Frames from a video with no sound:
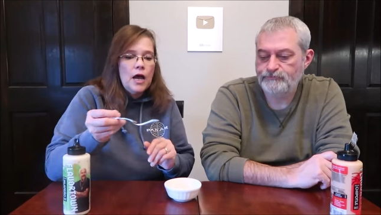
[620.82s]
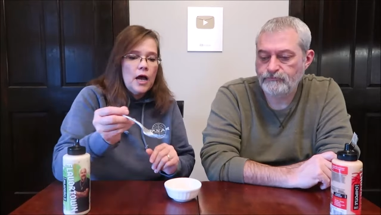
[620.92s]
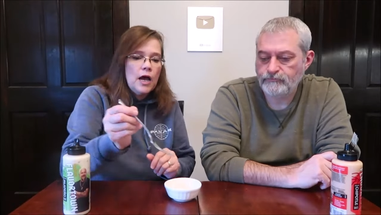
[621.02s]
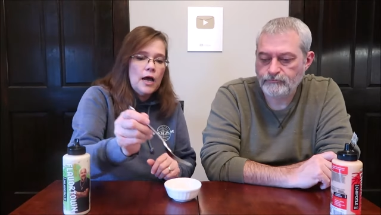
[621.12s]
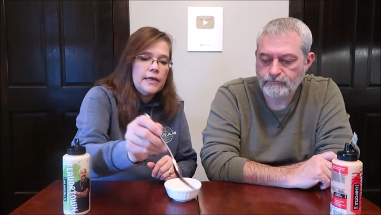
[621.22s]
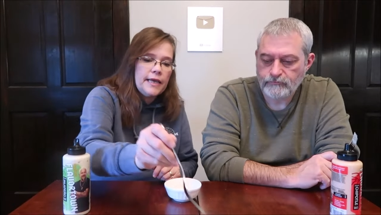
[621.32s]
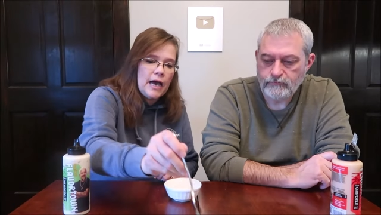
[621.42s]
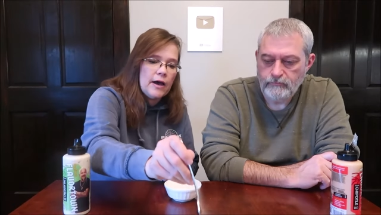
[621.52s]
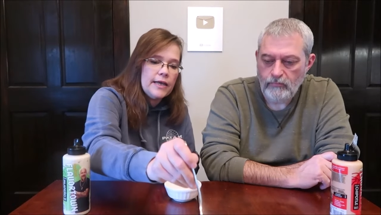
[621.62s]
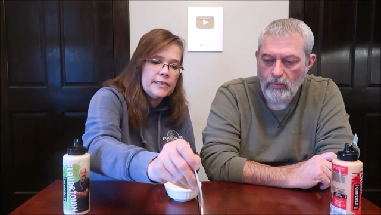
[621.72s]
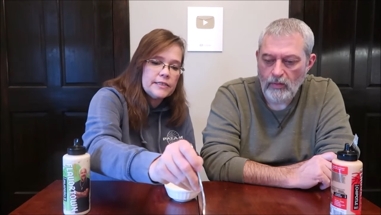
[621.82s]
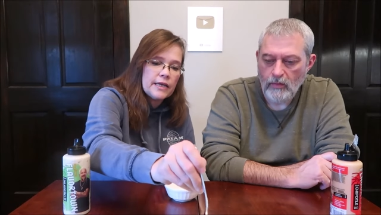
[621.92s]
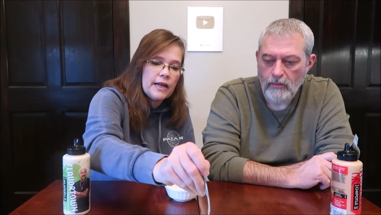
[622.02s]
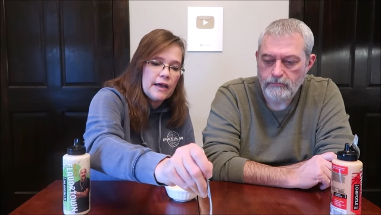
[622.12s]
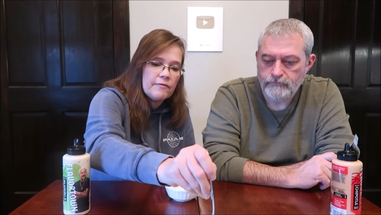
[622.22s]
Speaker 1: Uh, yeah, it's
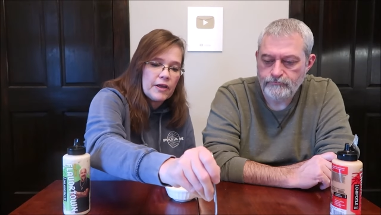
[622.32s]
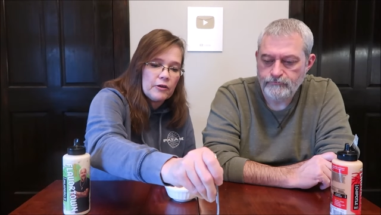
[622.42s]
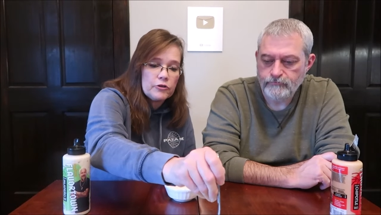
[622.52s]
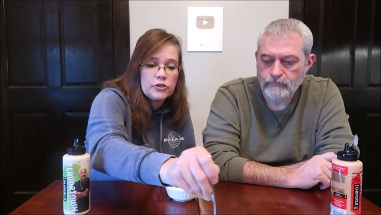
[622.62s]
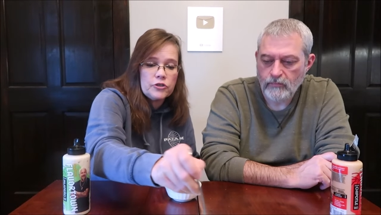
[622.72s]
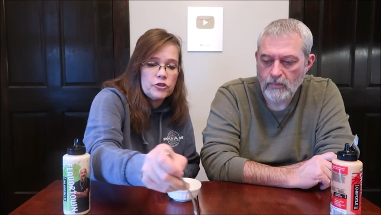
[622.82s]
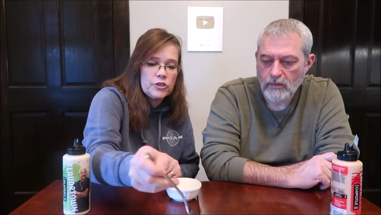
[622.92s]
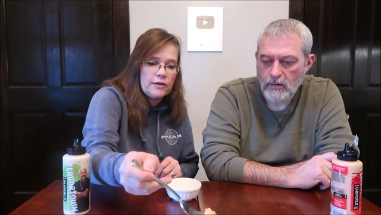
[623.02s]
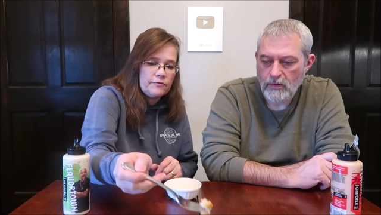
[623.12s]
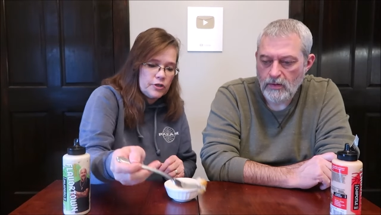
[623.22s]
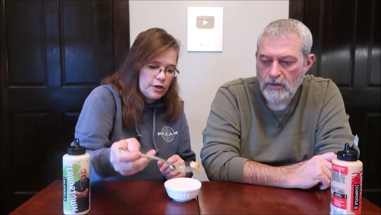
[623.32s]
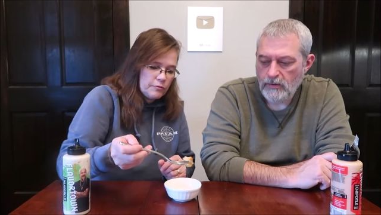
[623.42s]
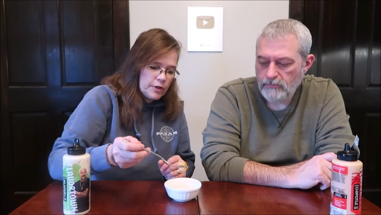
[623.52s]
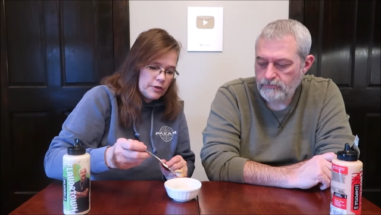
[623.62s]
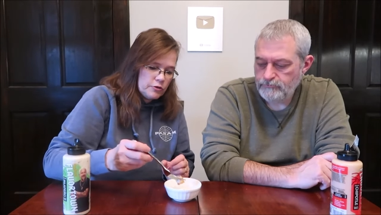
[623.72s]
going to have calories. So you just have to know
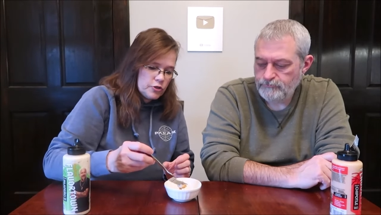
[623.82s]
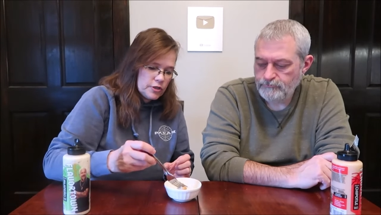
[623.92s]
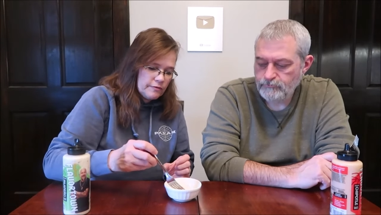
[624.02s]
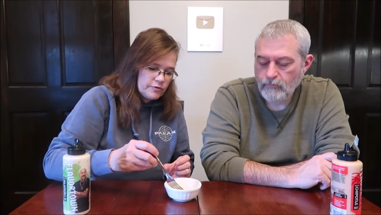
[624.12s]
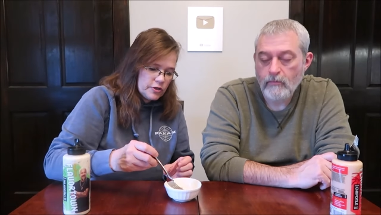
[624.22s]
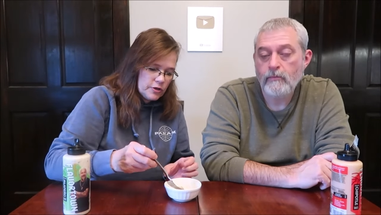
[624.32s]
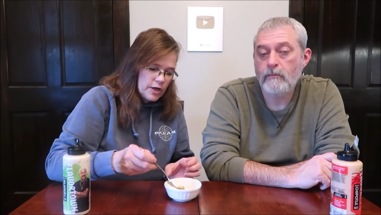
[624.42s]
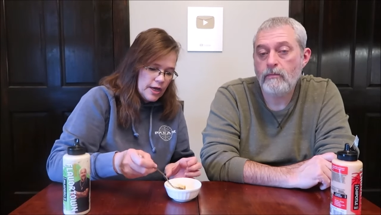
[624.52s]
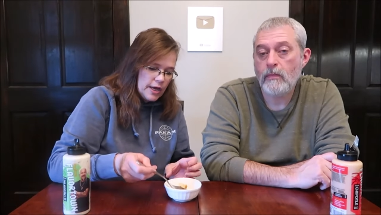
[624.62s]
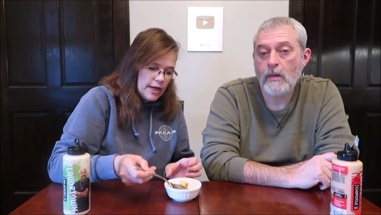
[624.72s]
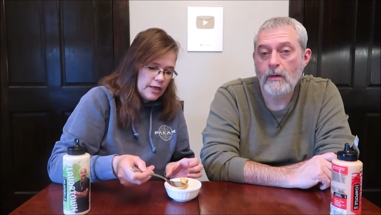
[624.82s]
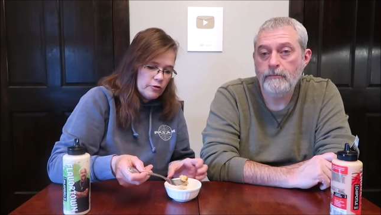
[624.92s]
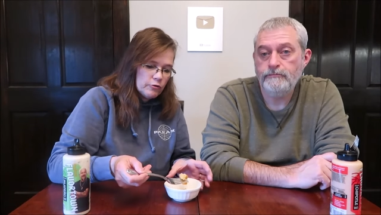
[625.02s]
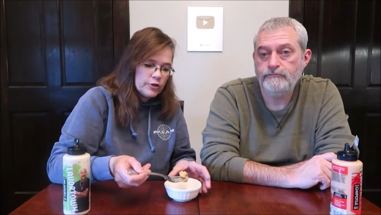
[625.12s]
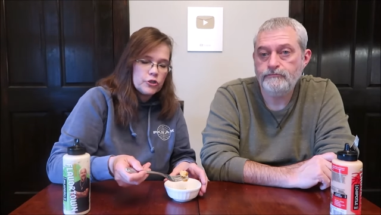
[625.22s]
that. You just have to
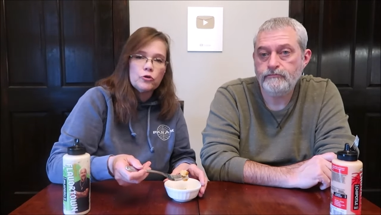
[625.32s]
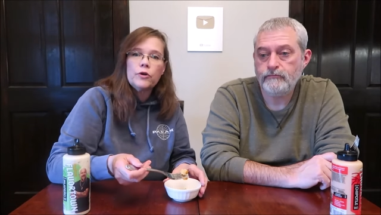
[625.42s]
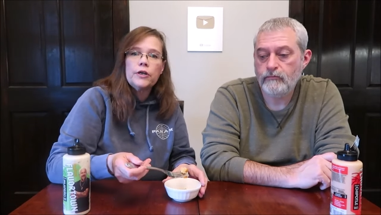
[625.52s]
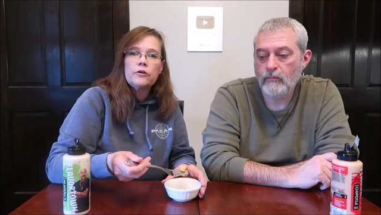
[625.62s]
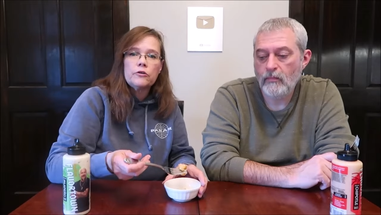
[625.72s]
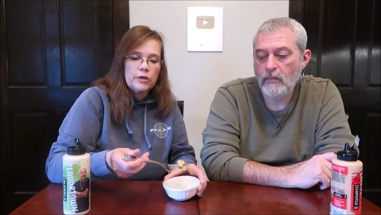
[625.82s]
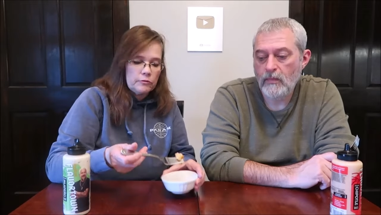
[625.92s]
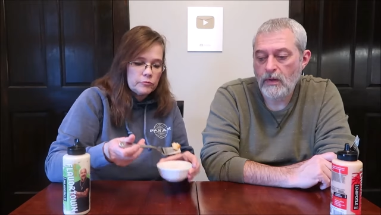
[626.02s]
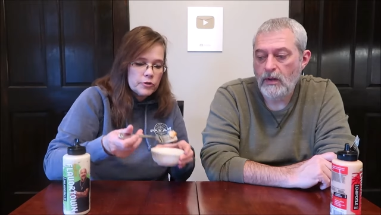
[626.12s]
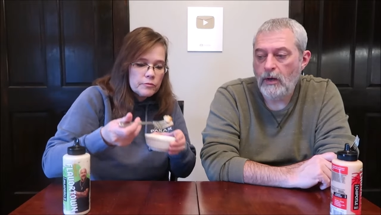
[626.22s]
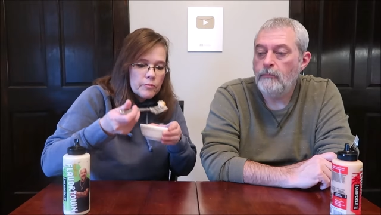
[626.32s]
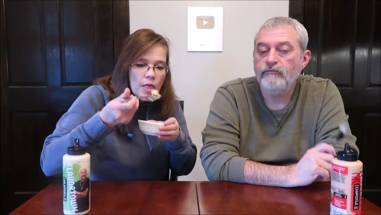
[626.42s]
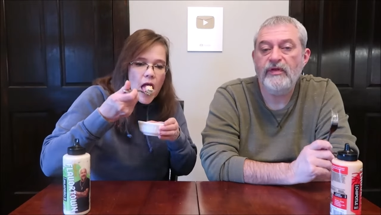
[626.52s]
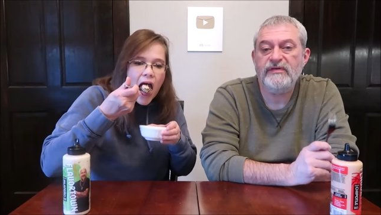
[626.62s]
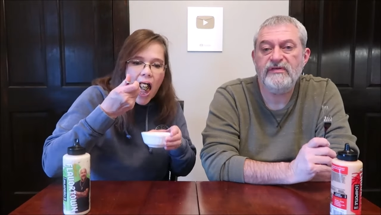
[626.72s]
either enjoy it or don't.
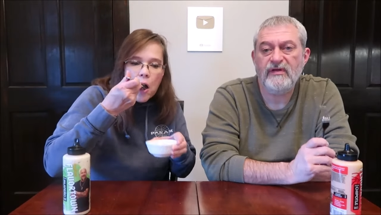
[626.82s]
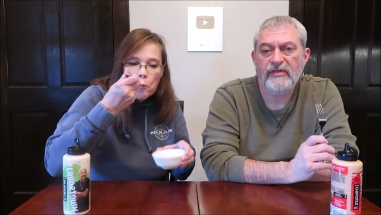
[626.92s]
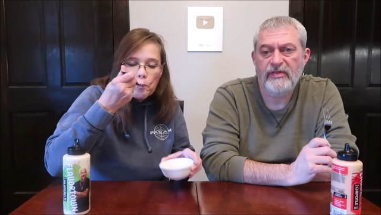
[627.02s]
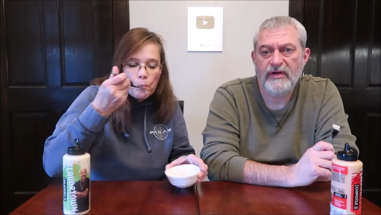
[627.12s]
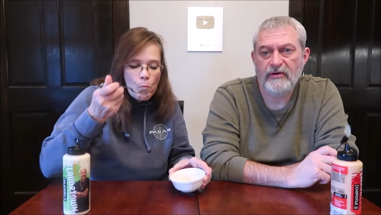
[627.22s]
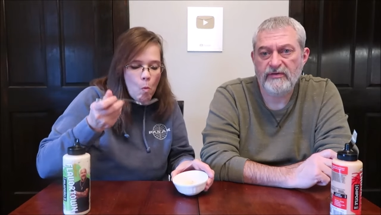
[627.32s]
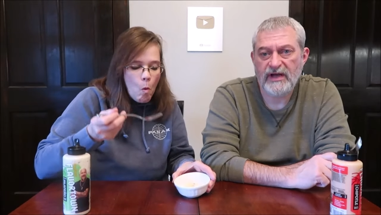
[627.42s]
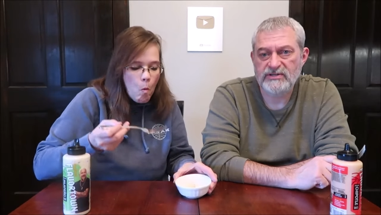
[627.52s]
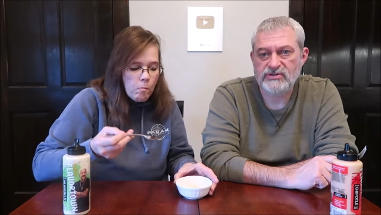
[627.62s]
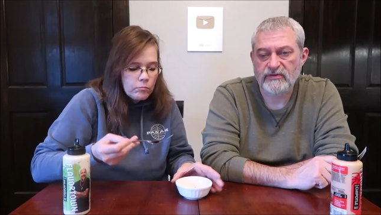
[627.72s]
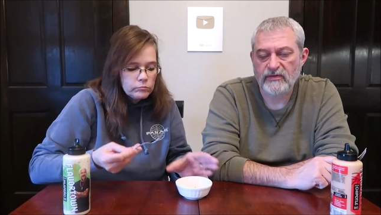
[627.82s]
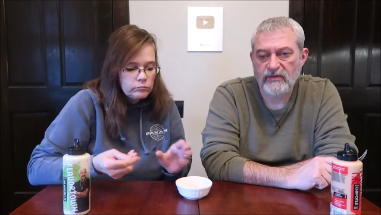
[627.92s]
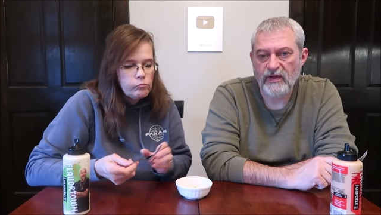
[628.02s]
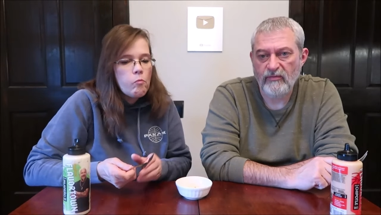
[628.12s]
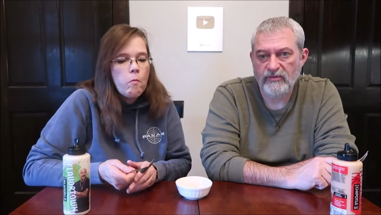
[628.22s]
Speaker 2: This is a thicker texture than
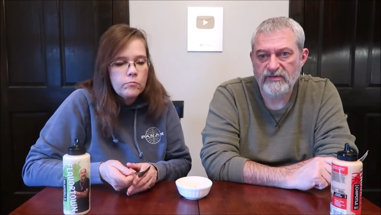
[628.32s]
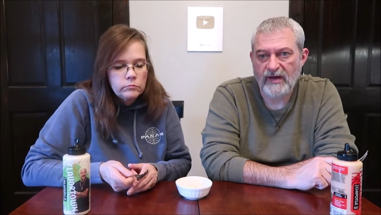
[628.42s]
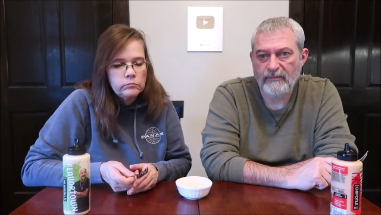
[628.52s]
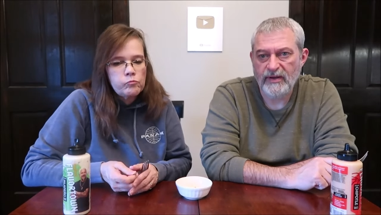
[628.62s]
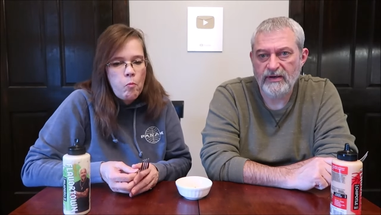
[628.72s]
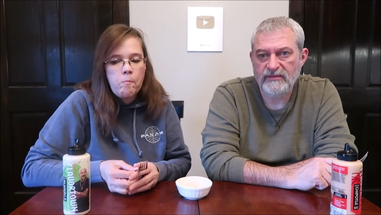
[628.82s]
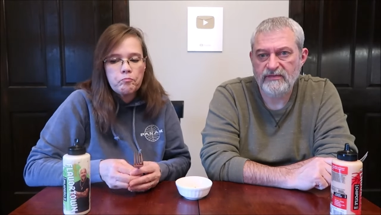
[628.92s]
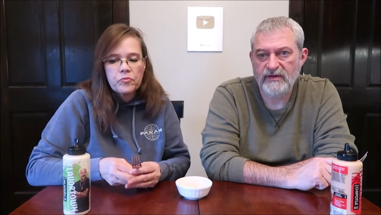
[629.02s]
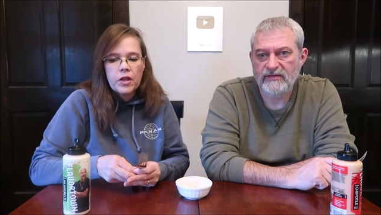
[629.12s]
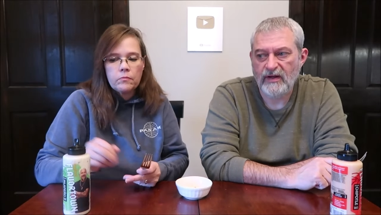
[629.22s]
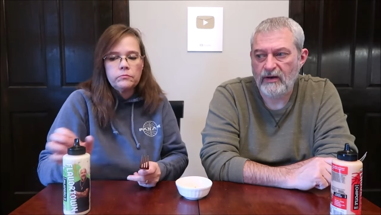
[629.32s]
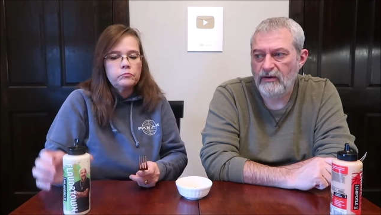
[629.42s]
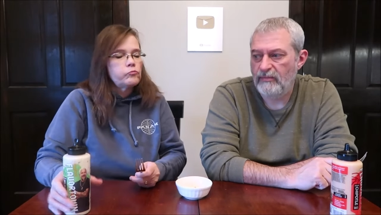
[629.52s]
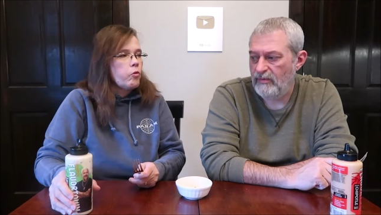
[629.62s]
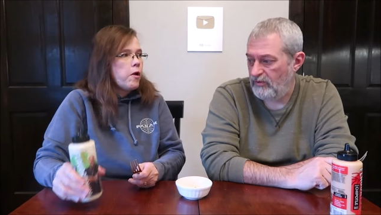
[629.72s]
the other ones have mm -hmm. been. Mm-hmm. It's, it's, a
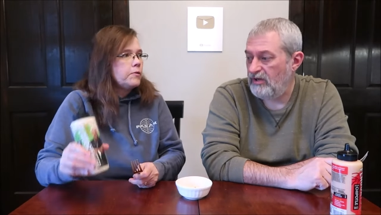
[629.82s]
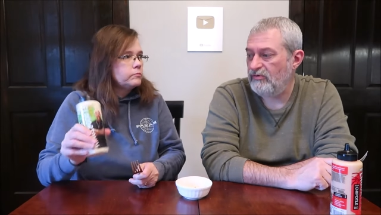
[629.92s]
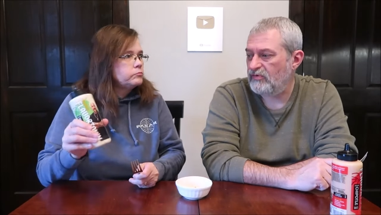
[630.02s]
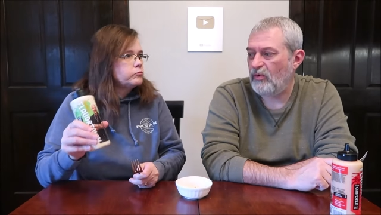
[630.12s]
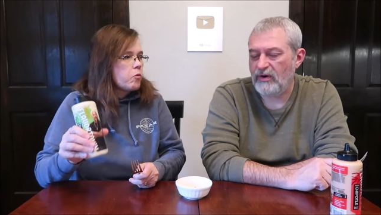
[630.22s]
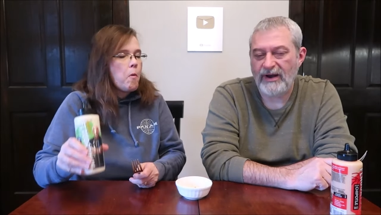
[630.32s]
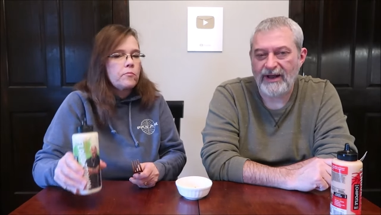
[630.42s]
little, when you were squirting it